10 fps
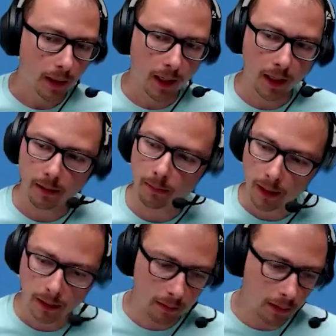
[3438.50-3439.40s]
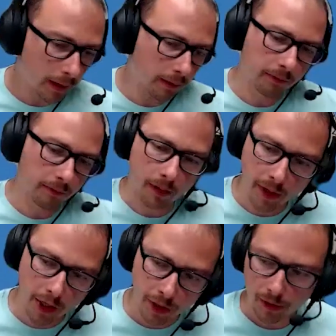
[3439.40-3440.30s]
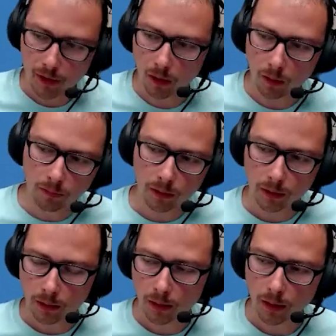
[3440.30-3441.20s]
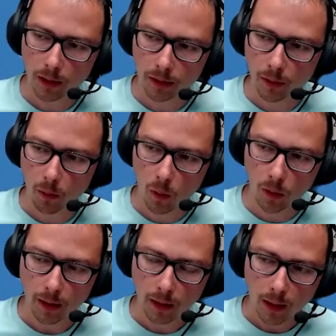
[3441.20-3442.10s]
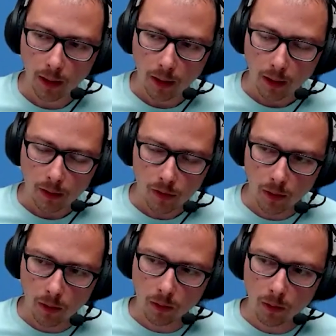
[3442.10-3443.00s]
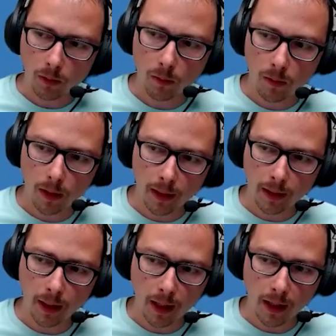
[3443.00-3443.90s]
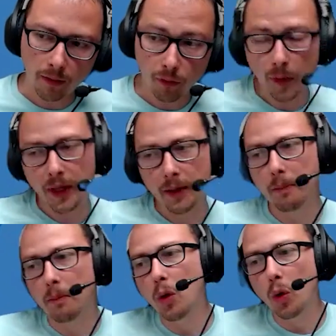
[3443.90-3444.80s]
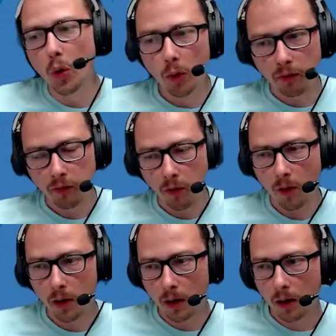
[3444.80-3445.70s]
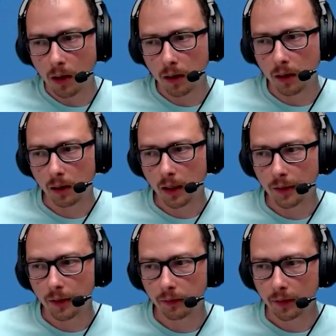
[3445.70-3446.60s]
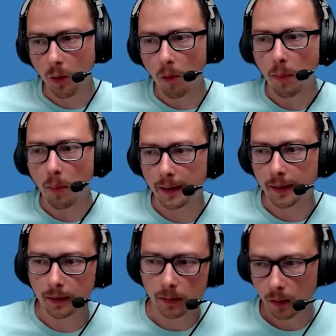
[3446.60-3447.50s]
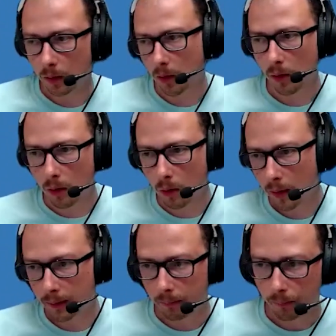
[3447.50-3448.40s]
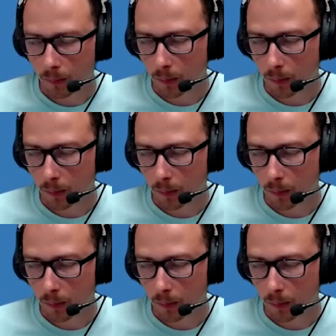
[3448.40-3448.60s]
and like variations all over the world. So if we move for kind of a combined local and